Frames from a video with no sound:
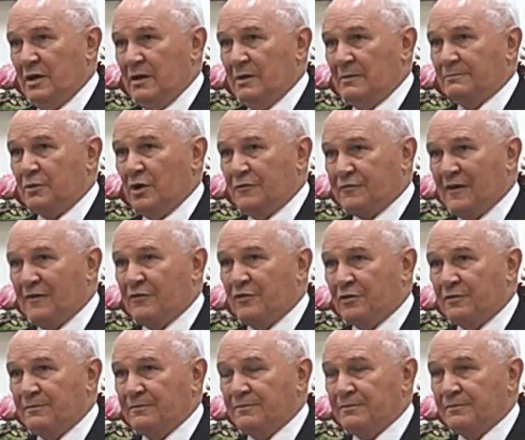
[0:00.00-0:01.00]
Don't think
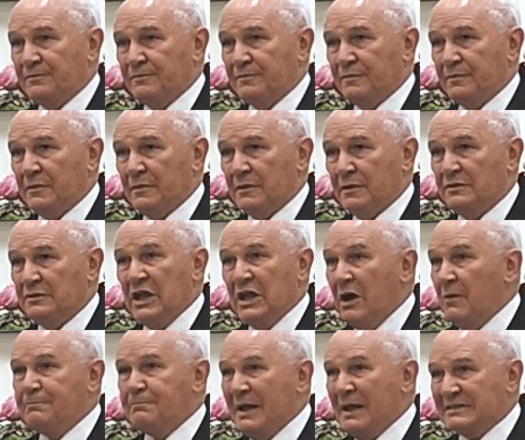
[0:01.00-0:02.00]
about this.
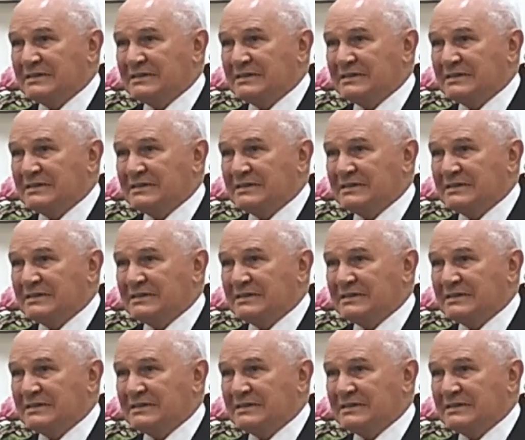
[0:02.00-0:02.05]
Please.